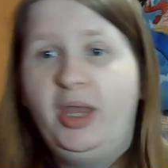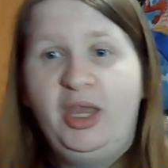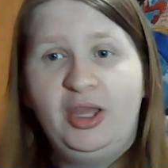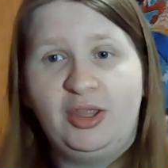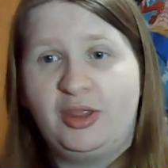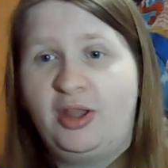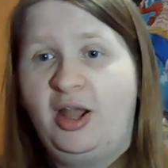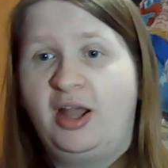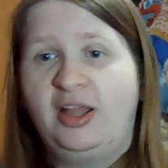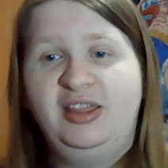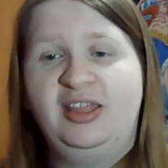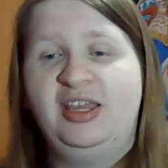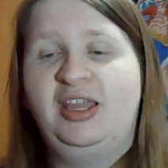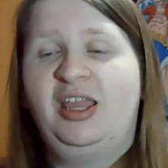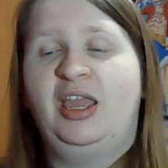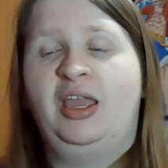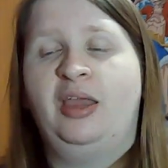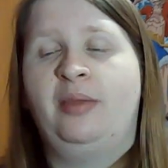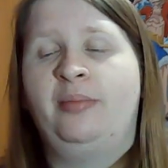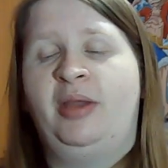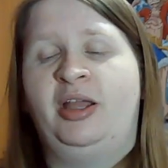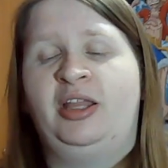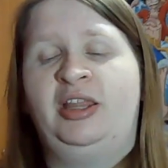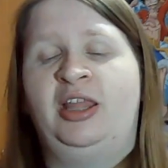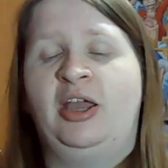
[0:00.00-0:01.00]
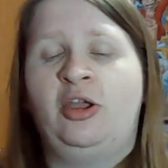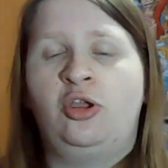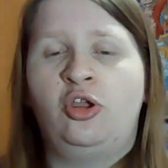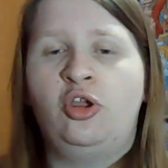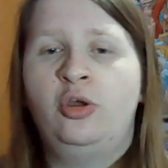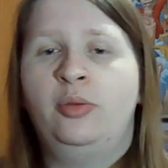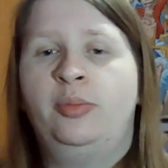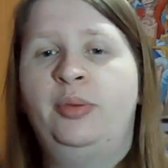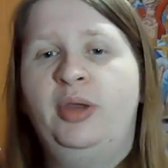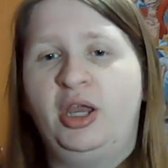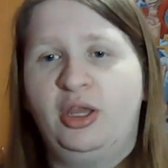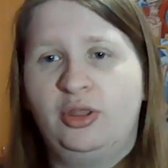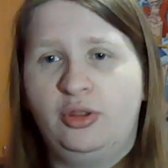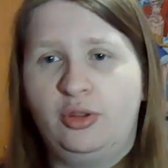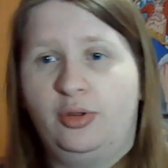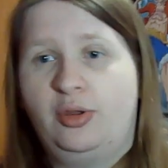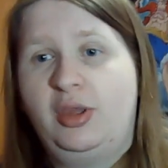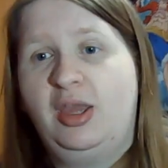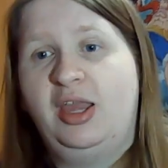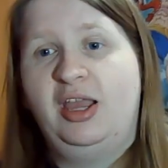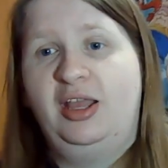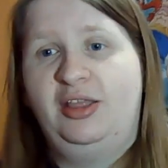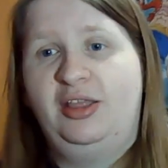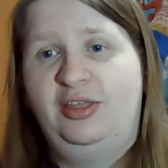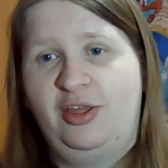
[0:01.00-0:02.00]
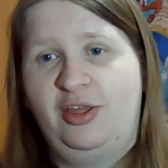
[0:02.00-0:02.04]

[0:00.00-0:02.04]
is not thinking about that. Kuma is looking at